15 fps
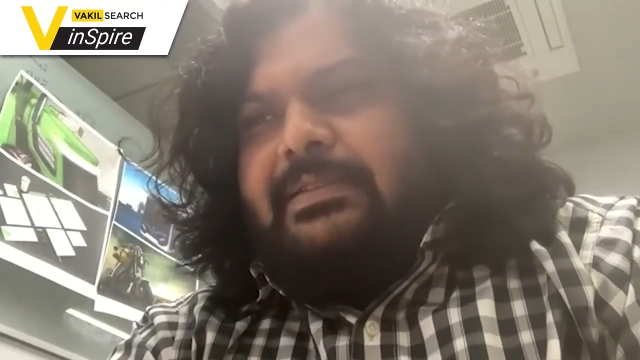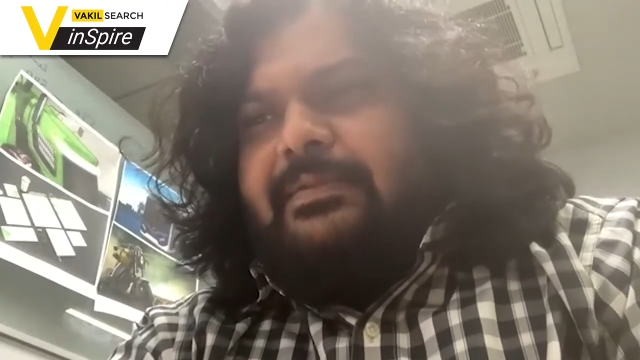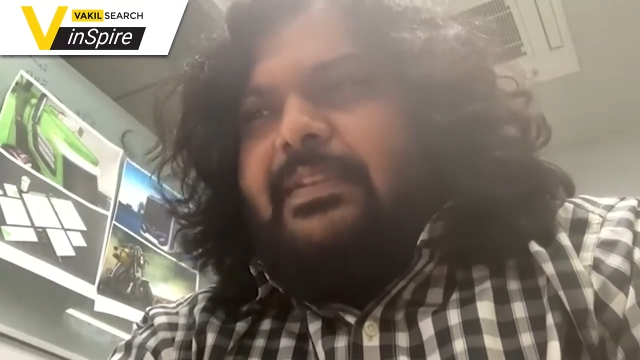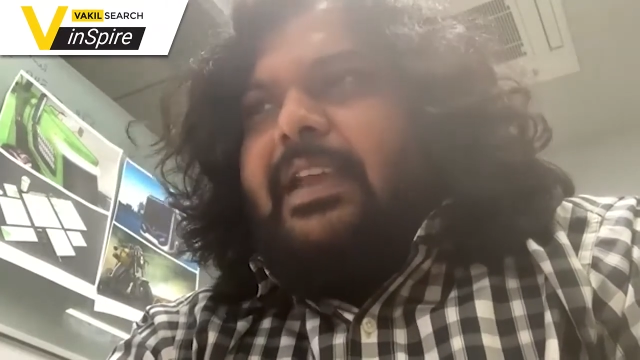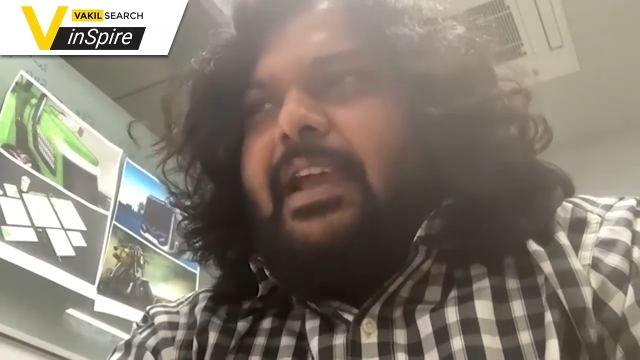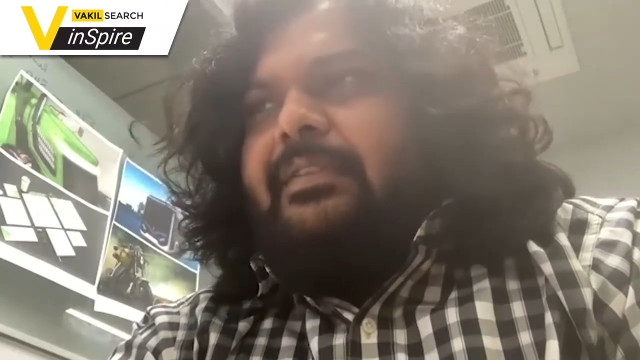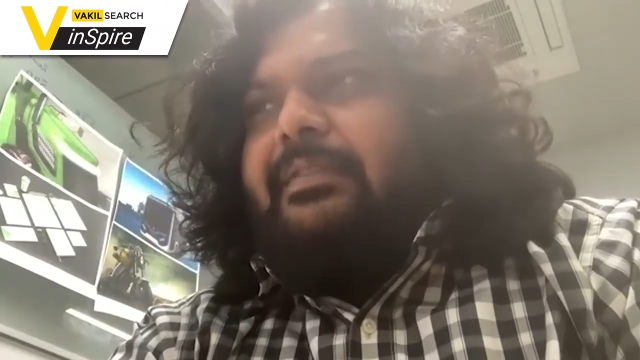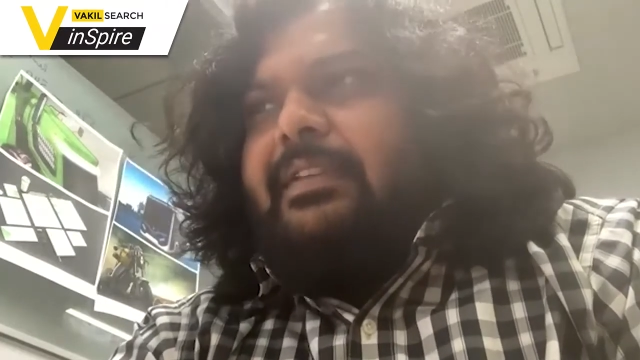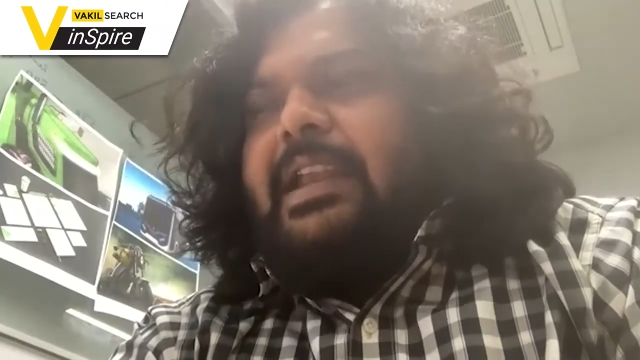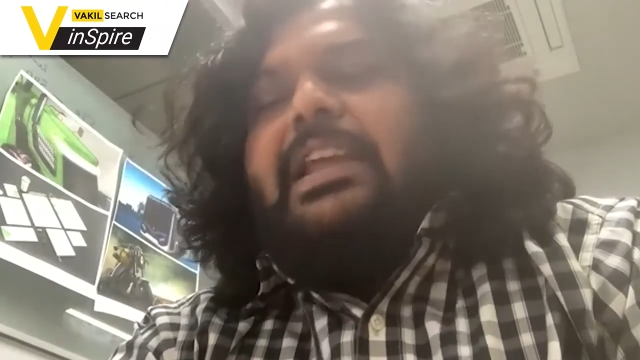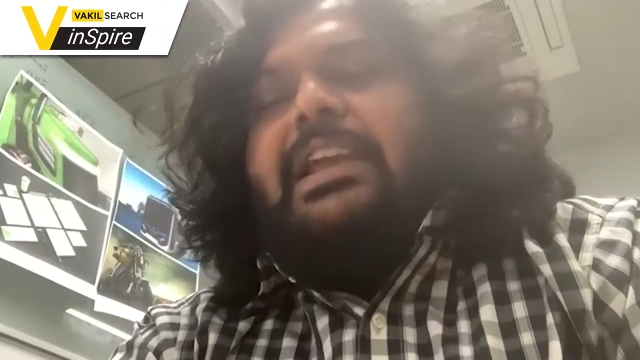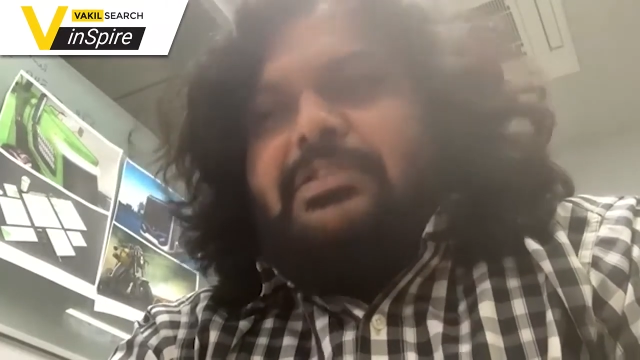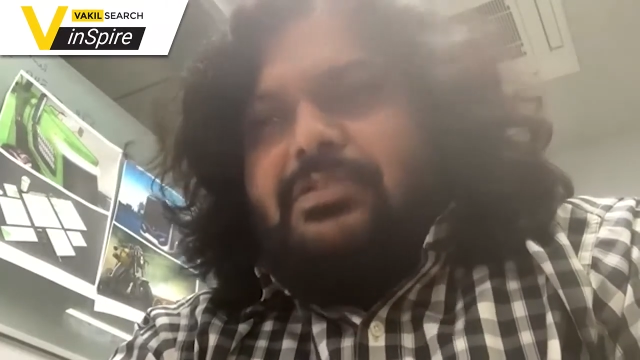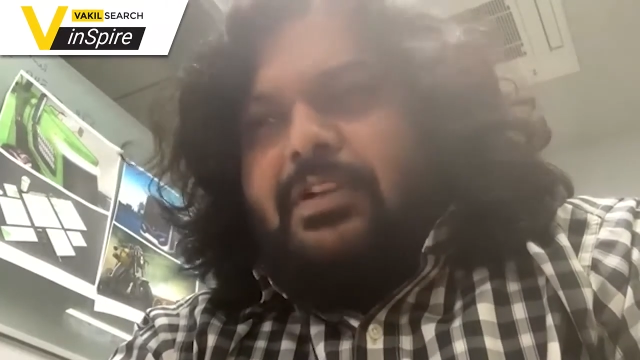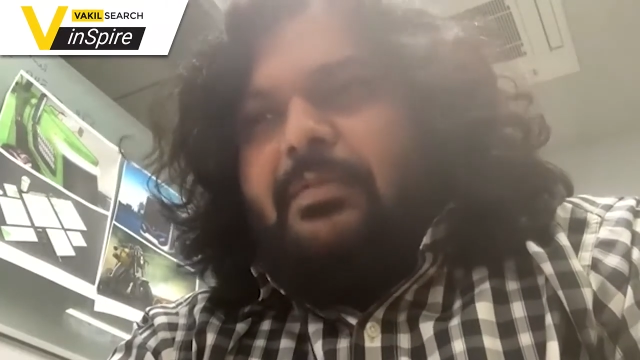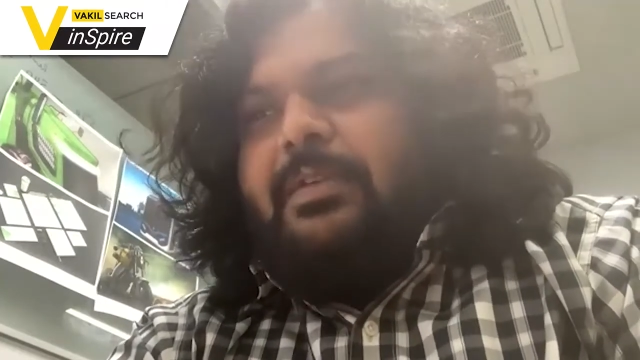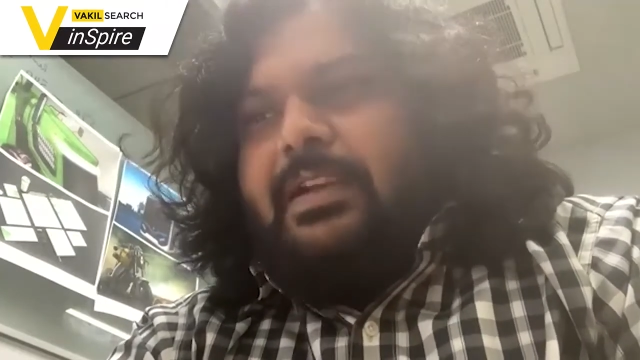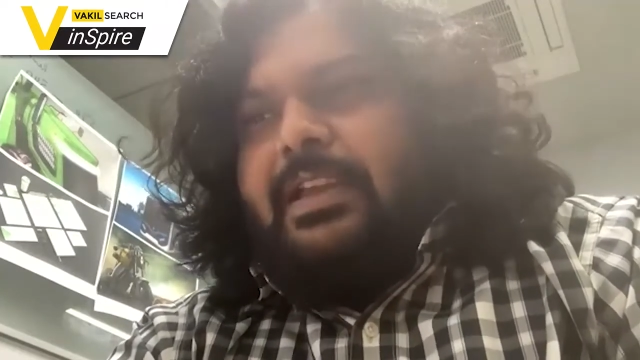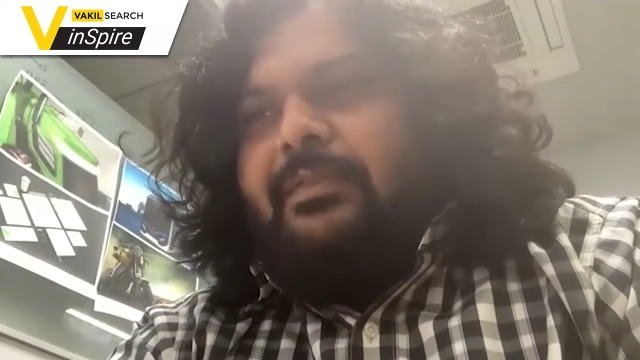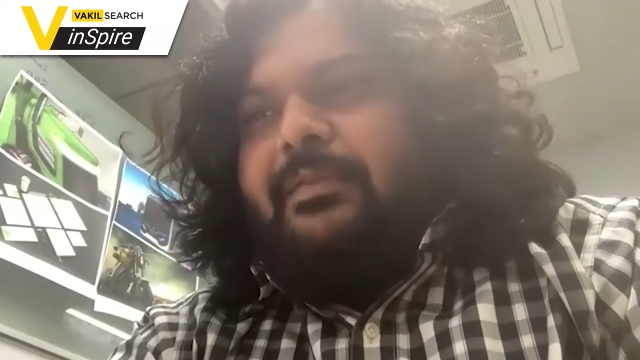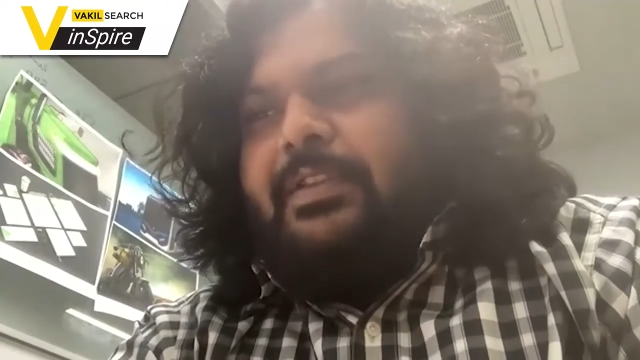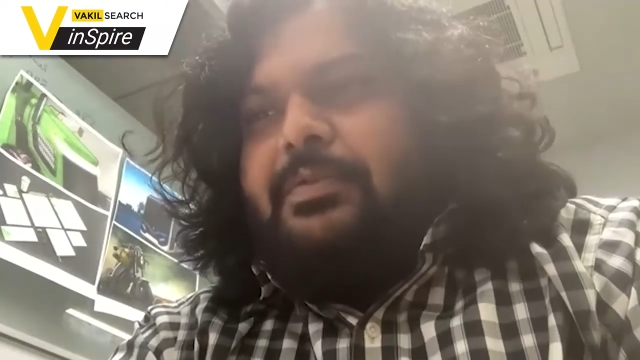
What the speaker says: We have really enjoyed working with you.